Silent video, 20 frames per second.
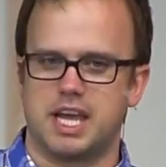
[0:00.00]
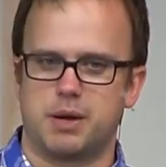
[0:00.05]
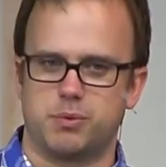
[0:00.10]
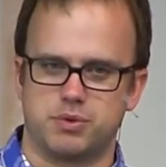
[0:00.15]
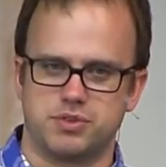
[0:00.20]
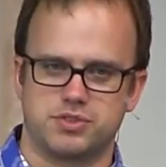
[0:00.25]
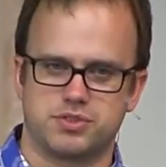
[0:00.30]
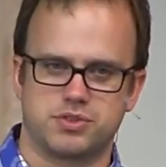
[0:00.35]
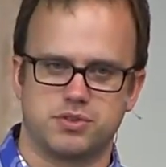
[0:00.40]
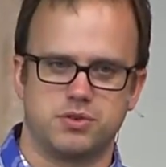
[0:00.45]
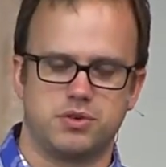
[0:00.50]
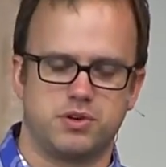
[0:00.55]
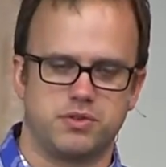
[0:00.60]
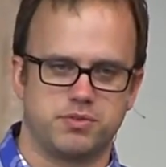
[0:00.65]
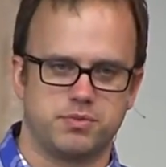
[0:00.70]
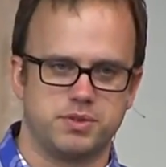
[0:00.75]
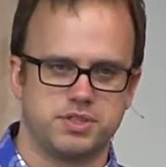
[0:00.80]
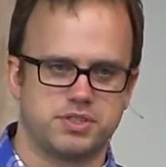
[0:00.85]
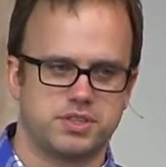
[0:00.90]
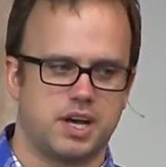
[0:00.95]
King Edward
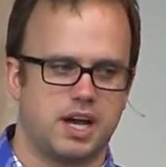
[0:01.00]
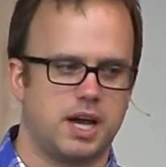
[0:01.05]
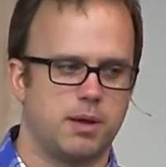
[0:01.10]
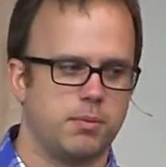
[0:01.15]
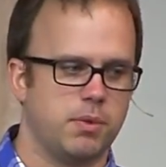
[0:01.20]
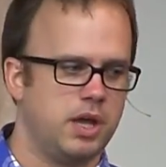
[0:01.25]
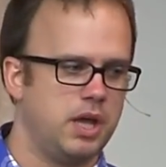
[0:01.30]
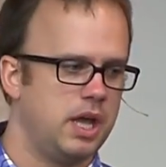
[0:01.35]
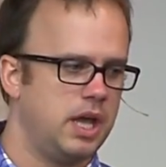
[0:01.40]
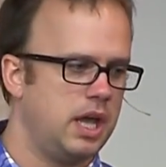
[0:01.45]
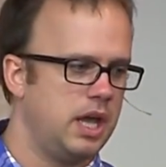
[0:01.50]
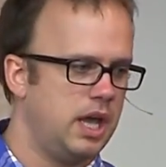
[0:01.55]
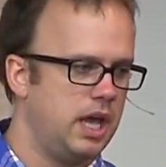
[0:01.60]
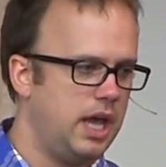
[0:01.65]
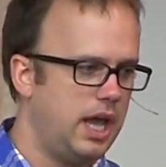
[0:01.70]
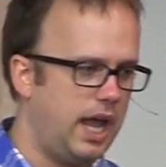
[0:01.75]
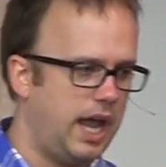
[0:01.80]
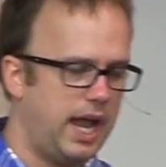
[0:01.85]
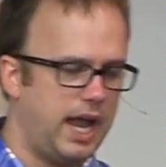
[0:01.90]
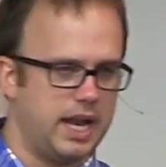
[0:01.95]
School from this time.
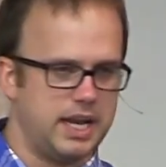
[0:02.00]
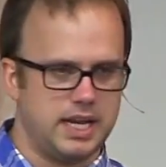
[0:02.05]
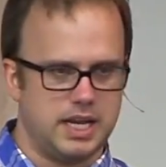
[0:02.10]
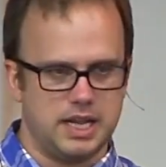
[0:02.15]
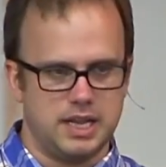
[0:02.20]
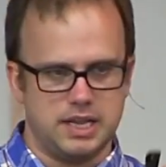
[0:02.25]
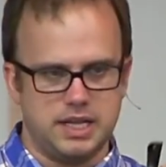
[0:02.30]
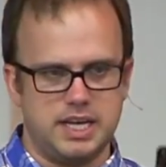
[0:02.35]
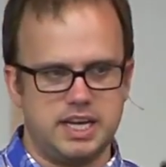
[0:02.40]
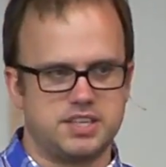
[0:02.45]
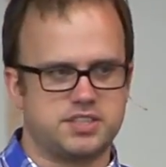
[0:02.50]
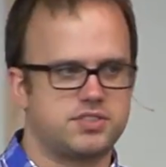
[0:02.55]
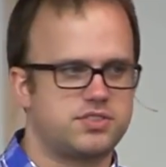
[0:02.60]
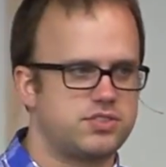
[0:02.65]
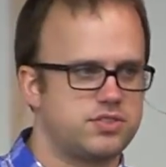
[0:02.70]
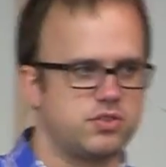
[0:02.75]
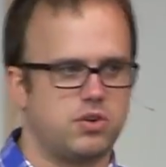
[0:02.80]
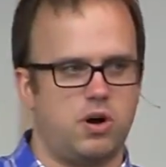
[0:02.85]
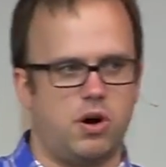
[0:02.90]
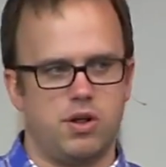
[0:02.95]
And it
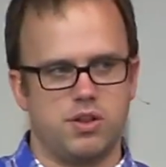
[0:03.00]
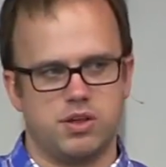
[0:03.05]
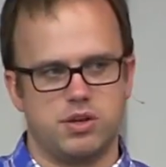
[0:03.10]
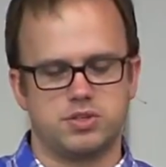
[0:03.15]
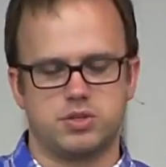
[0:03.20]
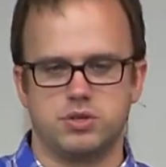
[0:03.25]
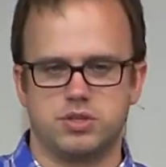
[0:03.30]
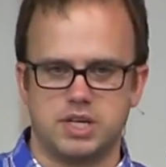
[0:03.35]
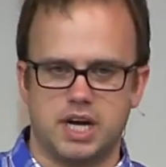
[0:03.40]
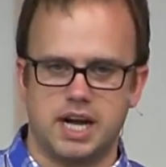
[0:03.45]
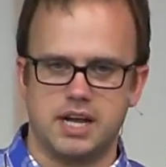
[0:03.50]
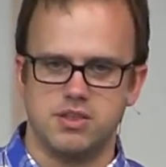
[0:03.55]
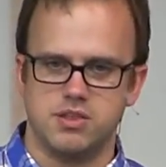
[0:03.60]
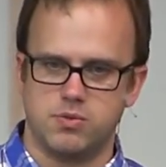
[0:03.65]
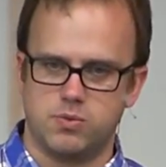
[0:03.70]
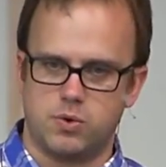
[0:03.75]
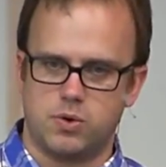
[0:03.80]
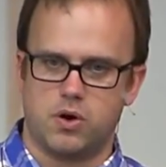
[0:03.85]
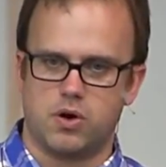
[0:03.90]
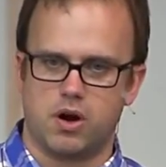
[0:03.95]
lists all those who
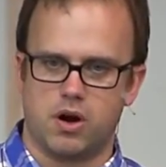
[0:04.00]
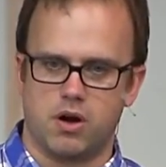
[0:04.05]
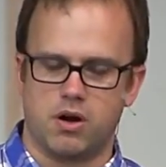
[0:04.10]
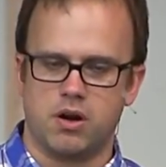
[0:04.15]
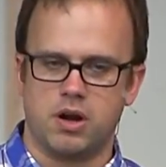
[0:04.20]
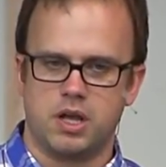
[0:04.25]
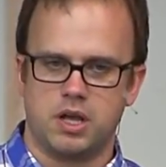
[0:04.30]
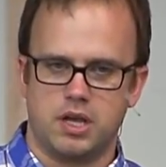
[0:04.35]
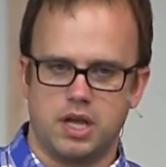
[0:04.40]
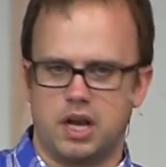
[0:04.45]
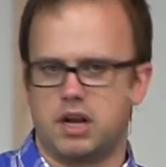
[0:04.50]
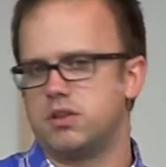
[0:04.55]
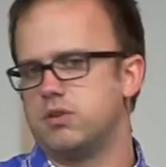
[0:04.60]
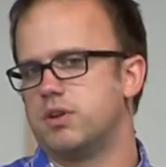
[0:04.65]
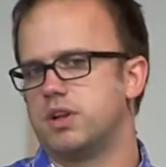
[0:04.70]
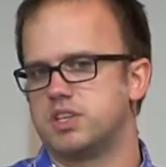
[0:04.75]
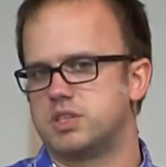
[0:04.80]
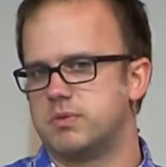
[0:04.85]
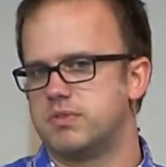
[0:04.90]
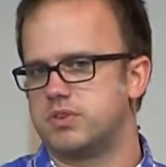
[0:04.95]
died in the war,
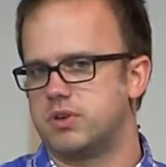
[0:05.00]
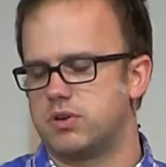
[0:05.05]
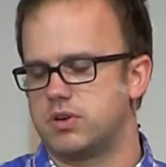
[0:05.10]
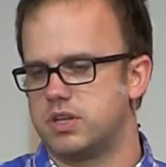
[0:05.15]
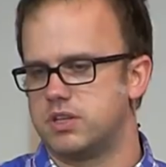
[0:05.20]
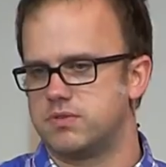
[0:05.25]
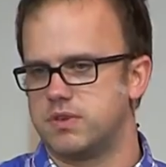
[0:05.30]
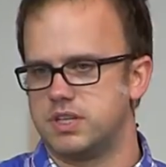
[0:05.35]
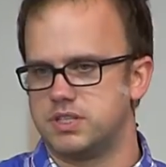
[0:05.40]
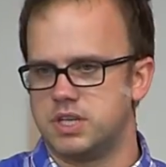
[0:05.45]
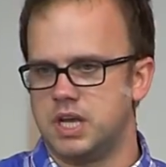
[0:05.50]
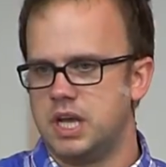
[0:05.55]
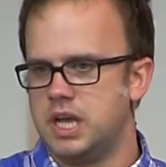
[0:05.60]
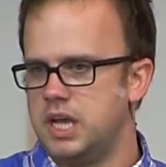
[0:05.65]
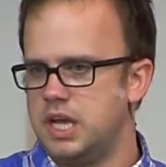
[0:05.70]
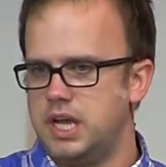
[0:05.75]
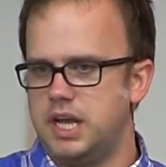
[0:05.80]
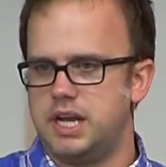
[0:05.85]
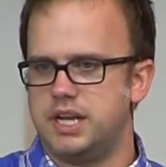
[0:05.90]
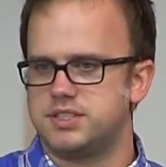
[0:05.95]
including some of Tolkien's friends.
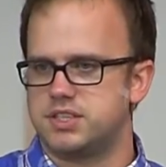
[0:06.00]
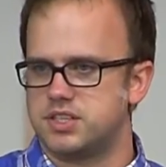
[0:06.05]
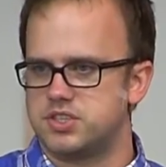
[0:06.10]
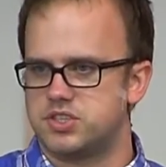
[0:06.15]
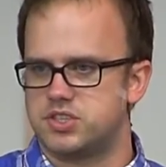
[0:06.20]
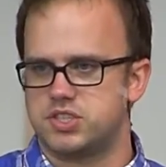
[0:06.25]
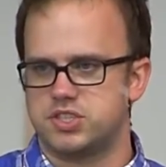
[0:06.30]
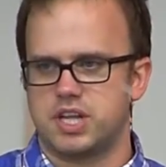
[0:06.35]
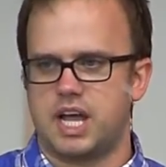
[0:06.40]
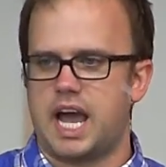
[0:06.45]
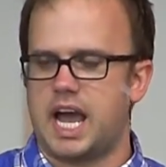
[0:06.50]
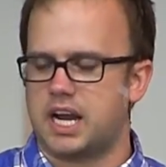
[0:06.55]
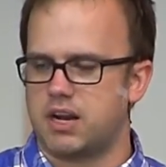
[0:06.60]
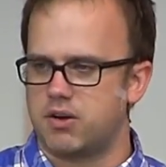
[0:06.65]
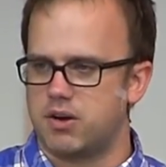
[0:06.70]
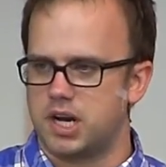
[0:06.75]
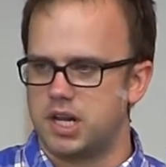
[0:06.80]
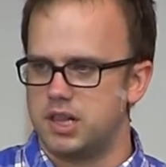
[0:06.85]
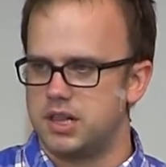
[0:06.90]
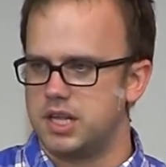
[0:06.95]
It is a
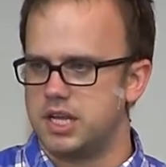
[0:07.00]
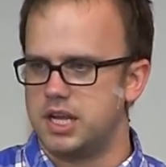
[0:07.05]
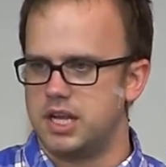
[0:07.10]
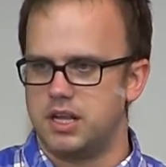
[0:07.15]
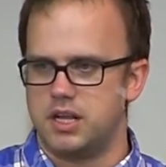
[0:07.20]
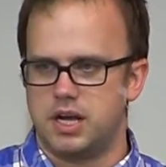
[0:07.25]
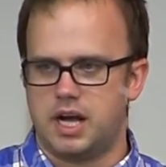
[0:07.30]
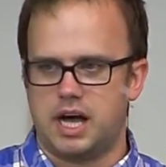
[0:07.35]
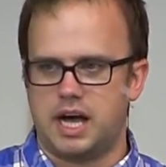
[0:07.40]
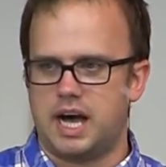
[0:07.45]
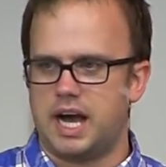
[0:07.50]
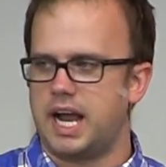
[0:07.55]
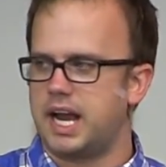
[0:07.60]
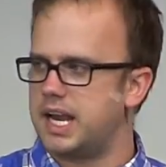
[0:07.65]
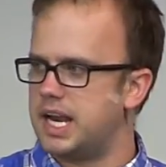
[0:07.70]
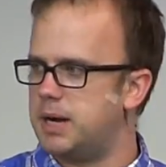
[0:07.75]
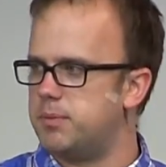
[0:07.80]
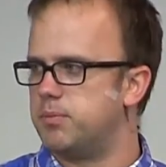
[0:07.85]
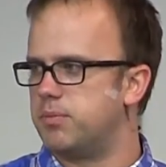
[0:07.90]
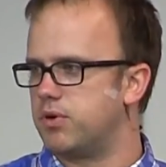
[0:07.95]
staggeringly
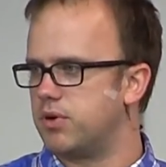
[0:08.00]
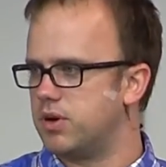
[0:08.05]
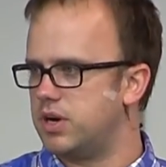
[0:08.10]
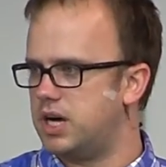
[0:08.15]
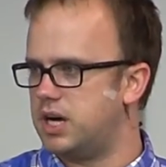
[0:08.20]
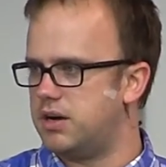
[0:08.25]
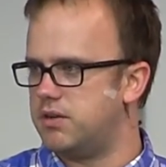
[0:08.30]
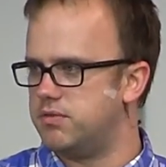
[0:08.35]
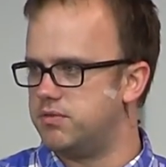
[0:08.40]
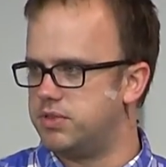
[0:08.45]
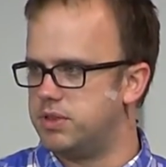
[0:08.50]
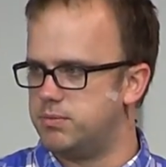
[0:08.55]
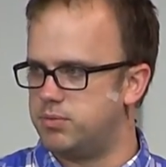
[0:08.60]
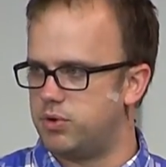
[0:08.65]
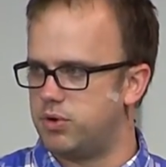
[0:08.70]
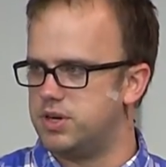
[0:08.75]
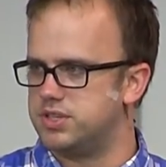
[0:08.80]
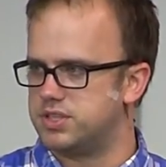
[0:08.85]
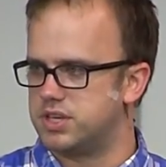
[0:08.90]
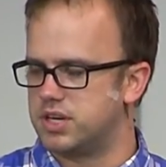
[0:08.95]
high number of
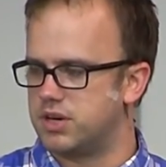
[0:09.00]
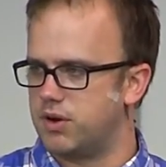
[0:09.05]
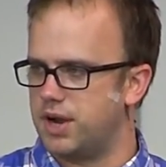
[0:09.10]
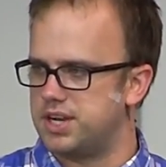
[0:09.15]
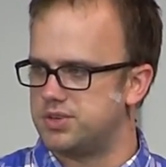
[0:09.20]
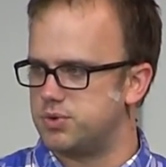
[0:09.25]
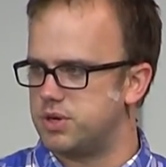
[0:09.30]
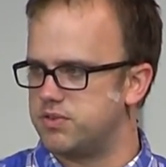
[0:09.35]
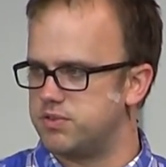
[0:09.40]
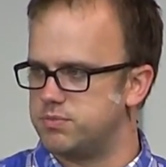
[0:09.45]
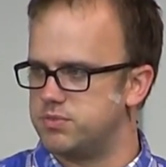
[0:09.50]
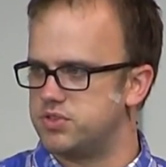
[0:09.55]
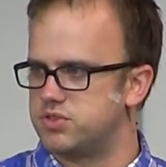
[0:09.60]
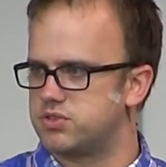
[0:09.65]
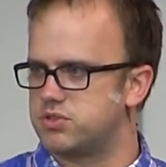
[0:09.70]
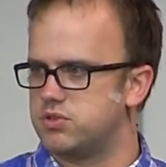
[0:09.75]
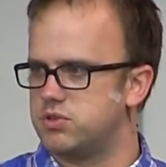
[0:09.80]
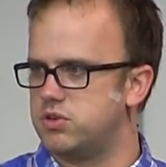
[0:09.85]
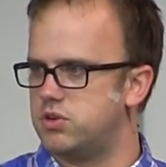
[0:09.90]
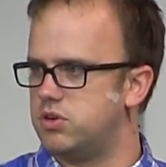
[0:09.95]
the boys that had graduated from
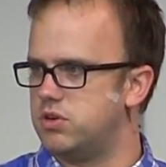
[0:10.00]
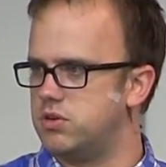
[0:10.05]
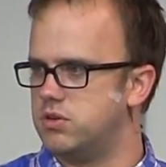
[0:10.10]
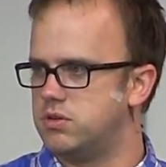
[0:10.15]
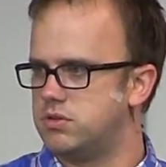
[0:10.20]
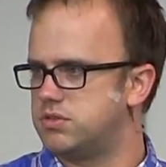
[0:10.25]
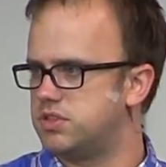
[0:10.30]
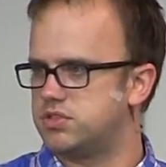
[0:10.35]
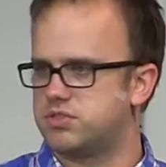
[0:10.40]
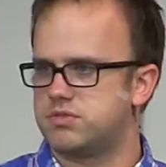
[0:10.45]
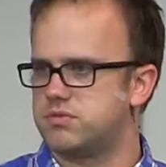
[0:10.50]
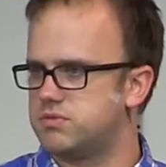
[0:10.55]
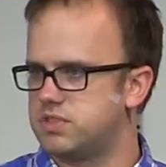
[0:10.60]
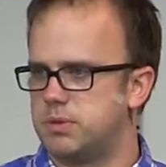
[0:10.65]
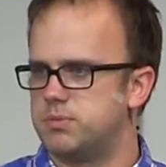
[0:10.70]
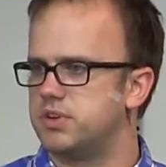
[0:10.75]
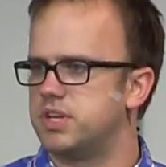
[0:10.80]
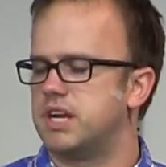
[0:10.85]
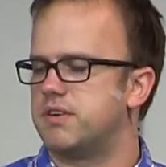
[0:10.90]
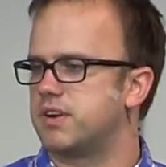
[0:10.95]
the school
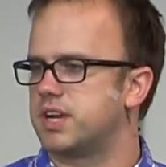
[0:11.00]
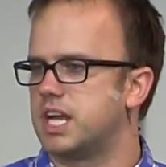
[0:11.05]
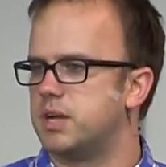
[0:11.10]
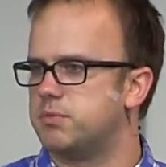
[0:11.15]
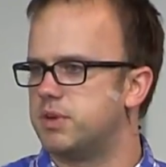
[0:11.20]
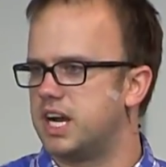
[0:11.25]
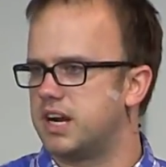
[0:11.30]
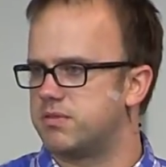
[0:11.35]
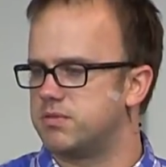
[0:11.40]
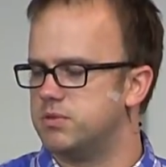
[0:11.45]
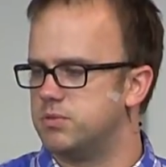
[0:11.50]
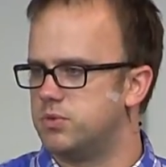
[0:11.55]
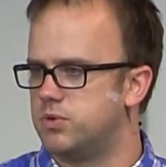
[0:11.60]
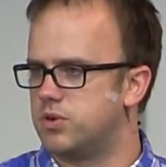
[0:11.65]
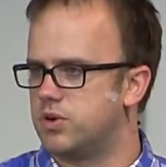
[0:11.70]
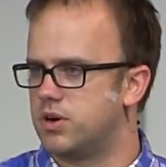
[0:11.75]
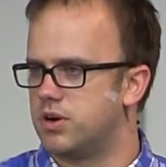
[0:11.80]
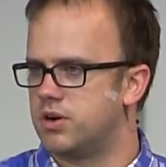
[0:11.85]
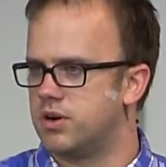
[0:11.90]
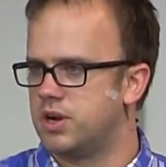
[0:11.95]
just simply never came back from the
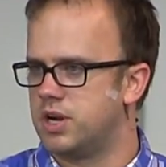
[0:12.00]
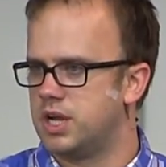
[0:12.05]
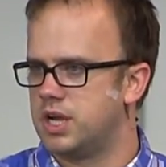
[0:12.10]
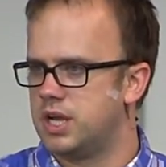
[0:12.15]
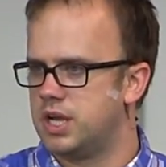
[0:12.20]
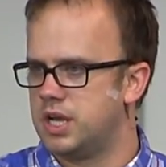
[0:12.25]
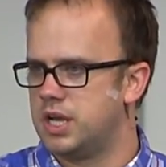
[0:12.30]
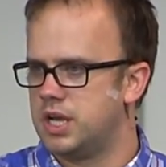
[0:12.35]
war.